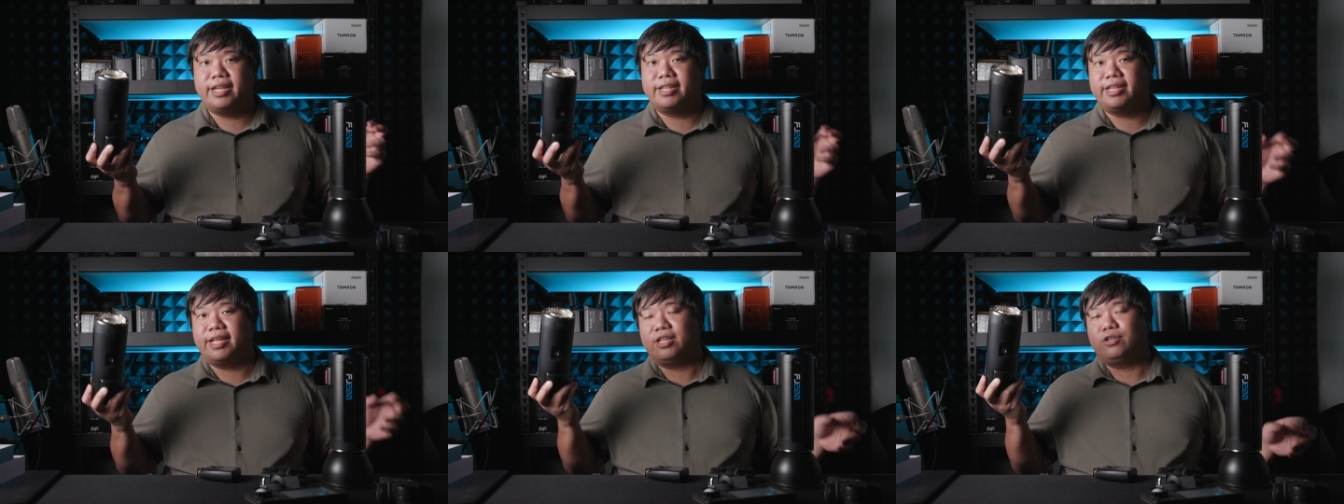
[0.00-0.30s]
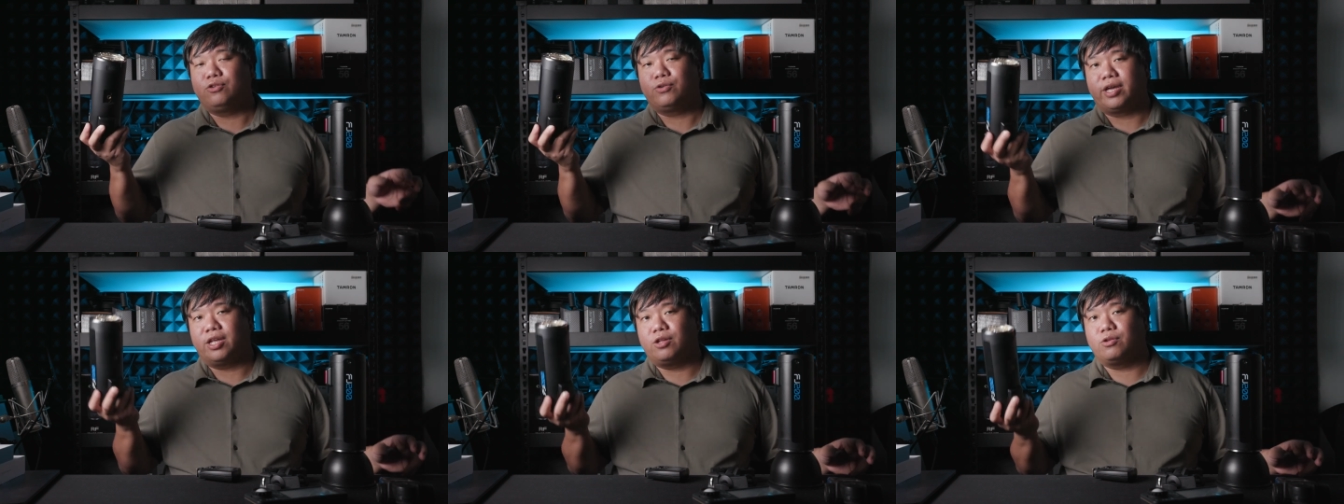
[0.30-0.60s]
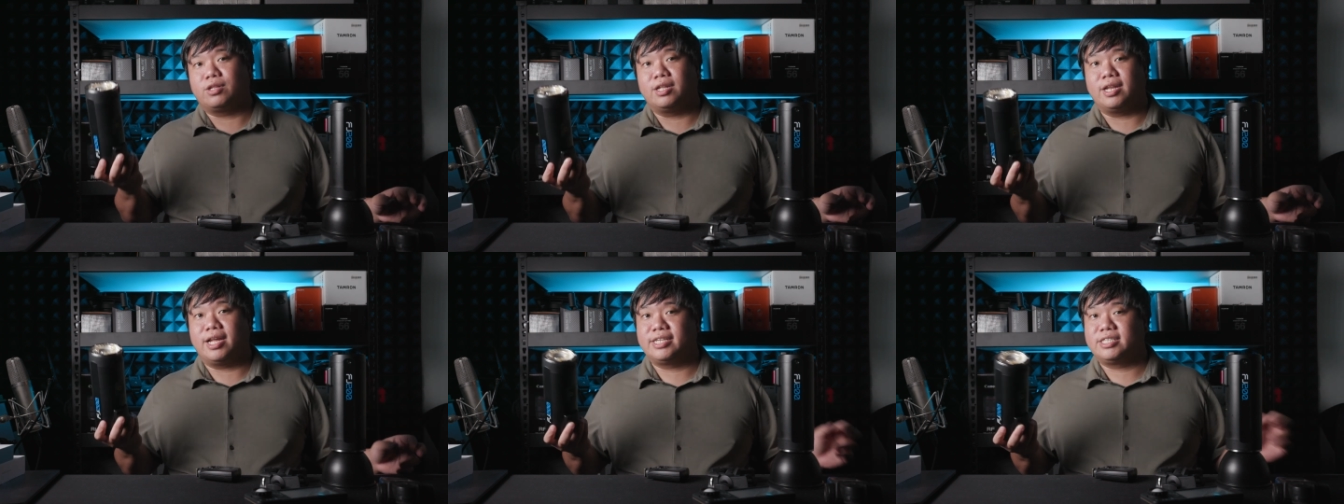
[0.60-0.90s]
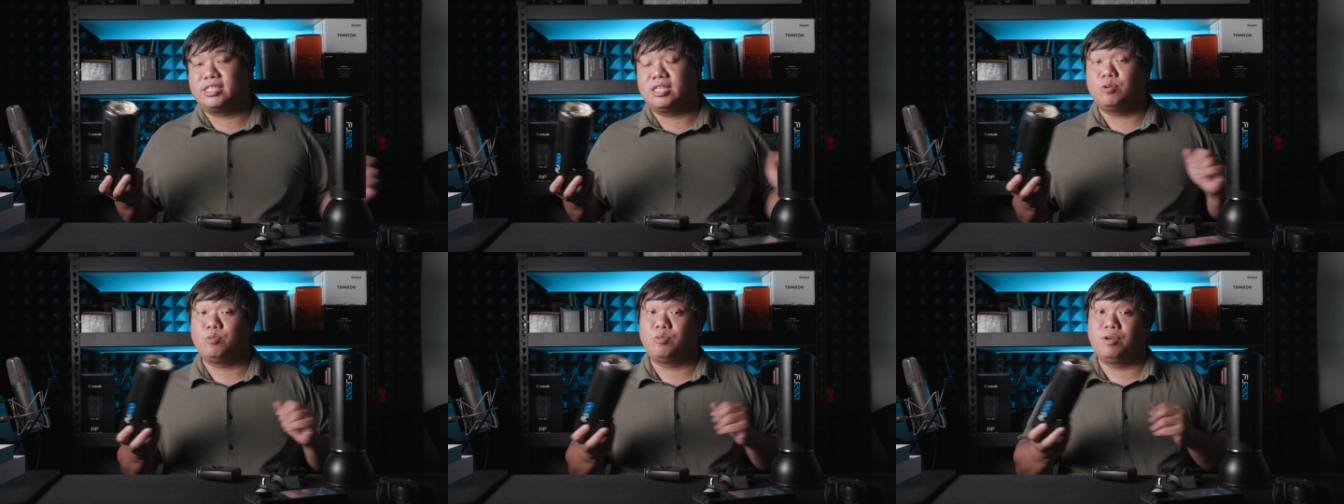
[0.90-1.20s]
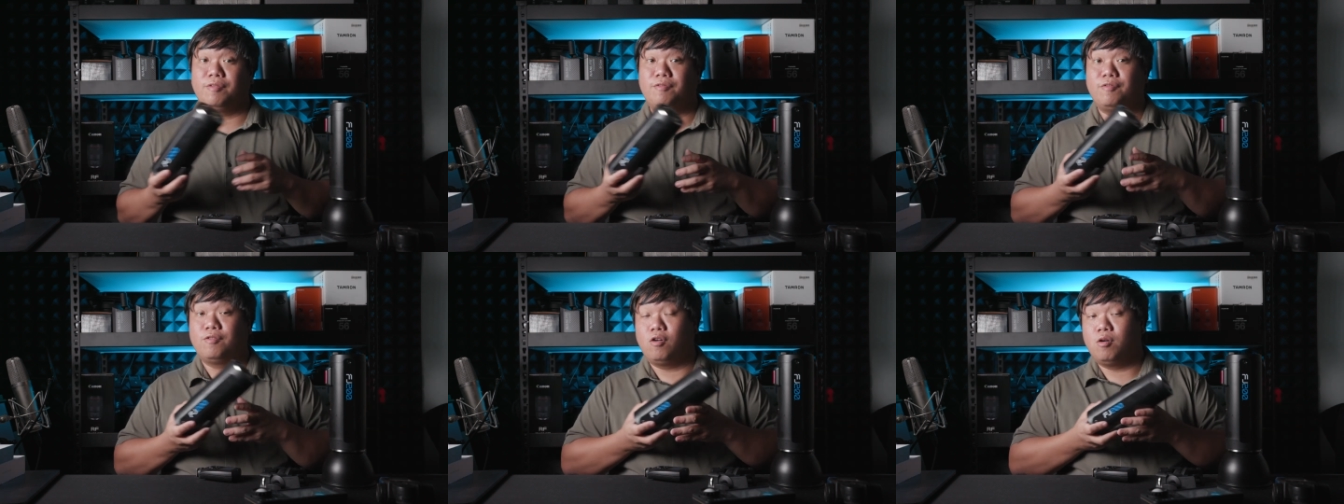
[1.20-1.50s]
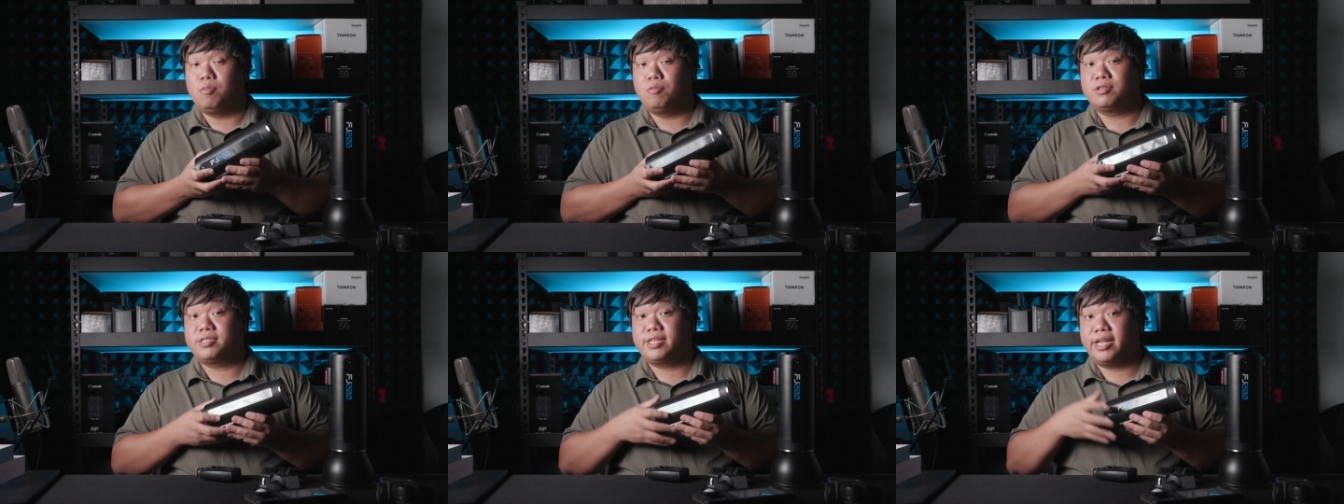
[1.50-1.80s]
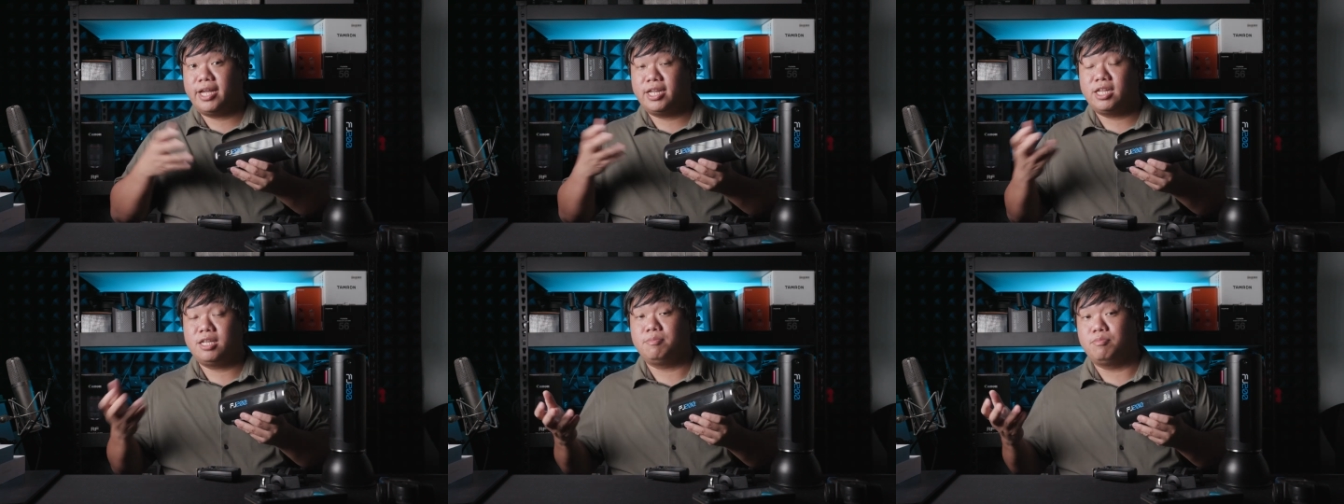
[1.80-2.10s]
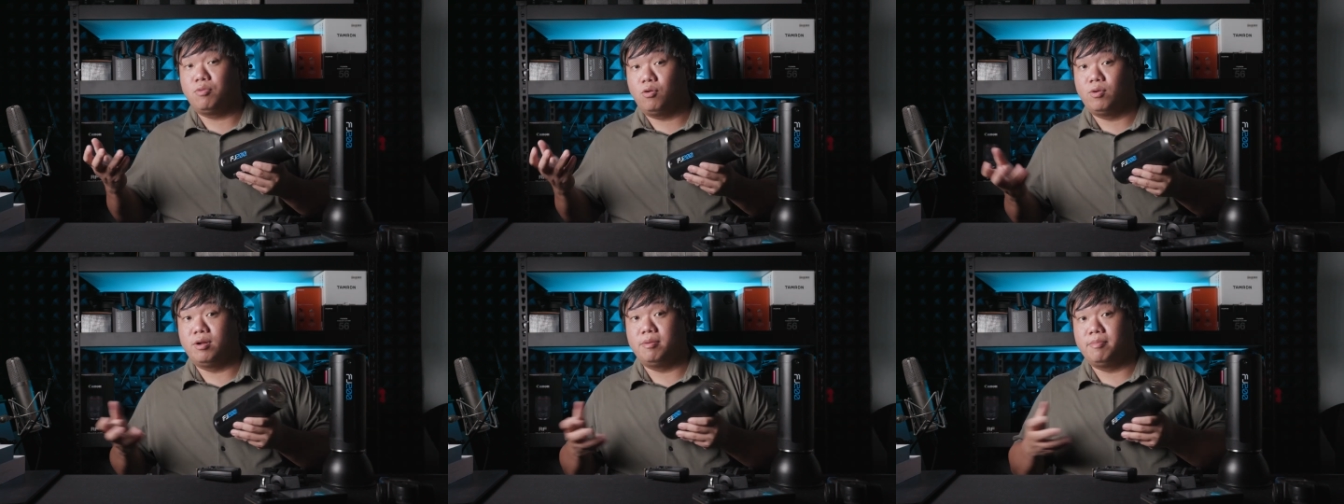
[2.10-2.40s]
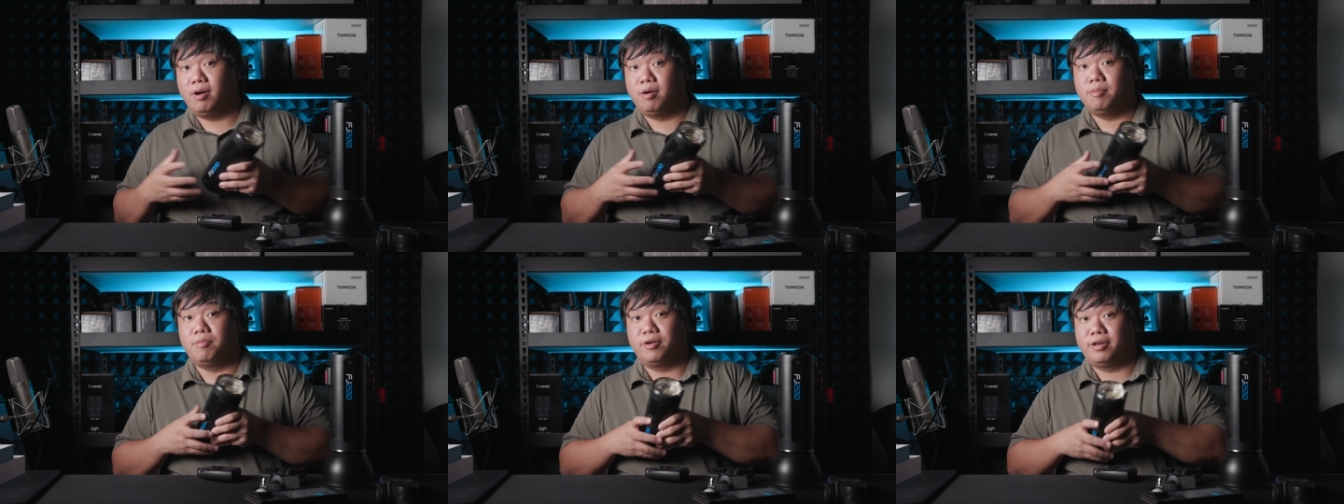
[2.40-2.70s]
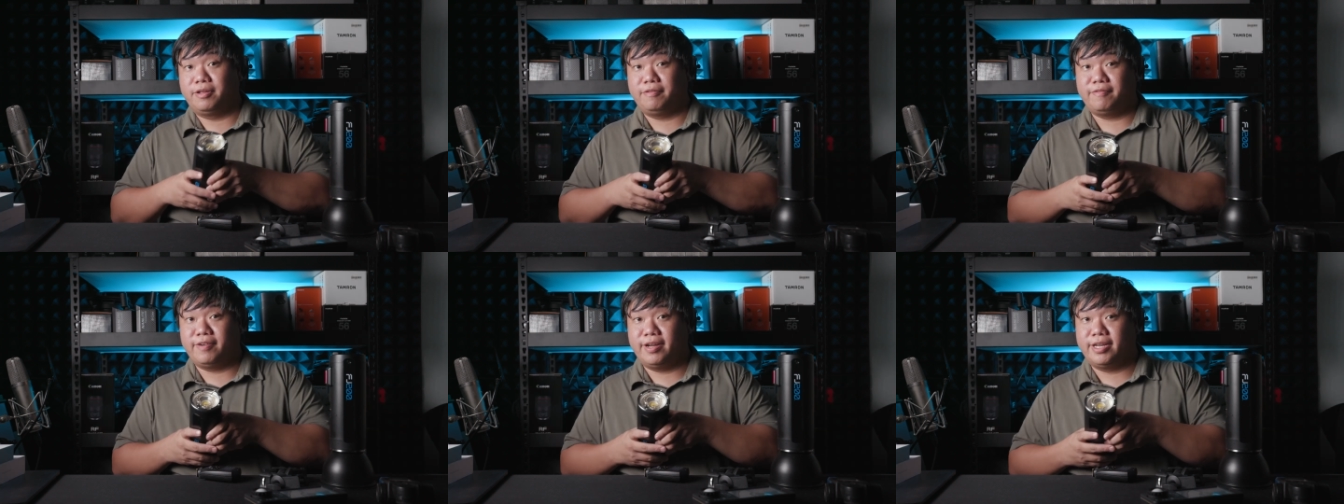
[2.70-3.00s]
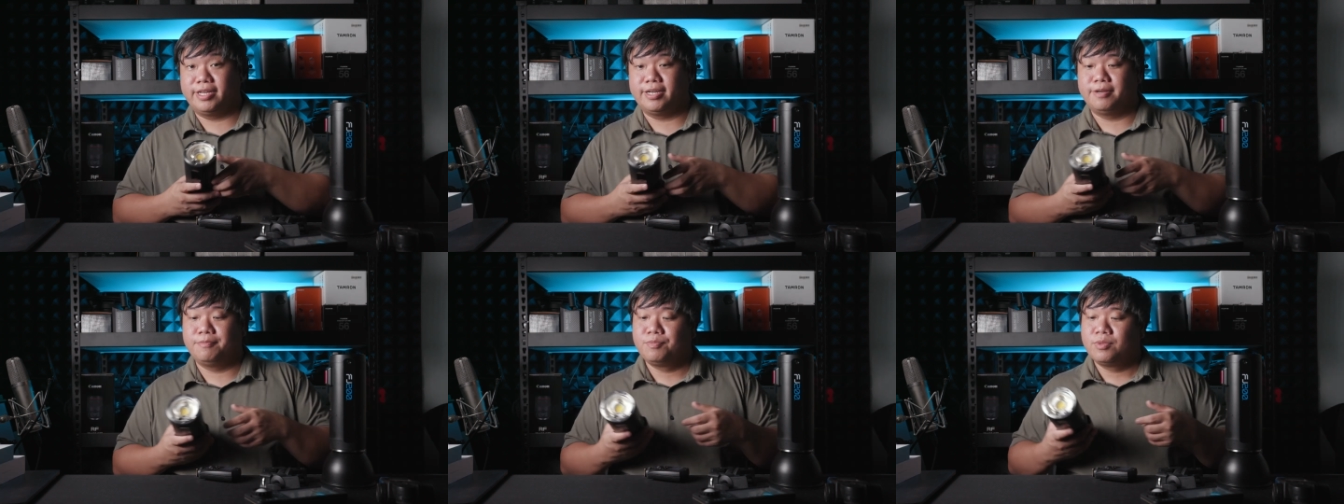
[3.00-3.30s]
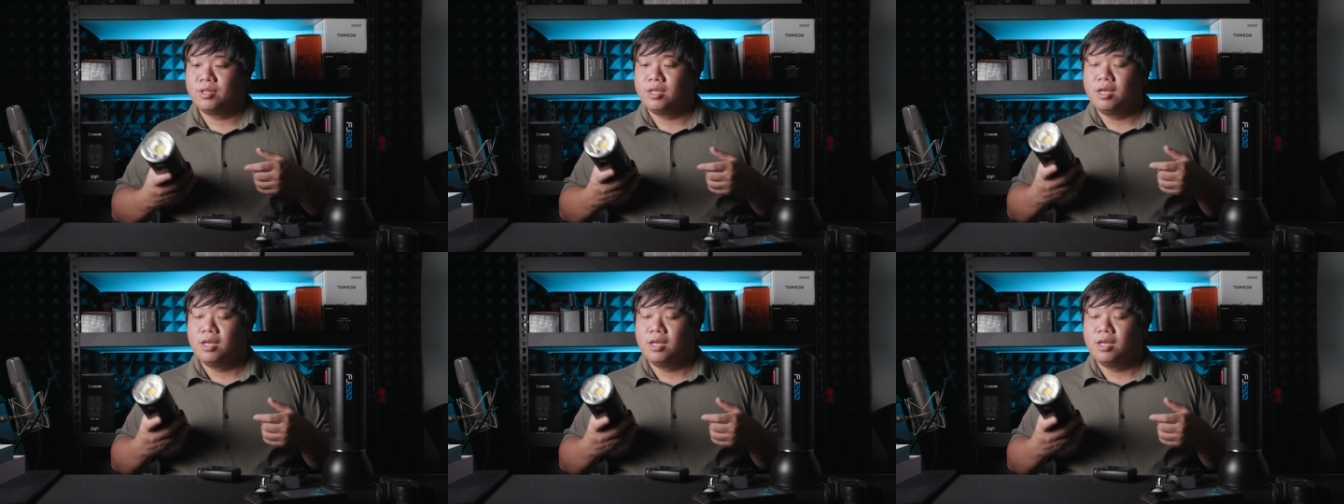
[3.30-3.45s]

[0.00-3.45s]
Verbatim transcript: and then you can utilize it with almost any Bowen mount modifier.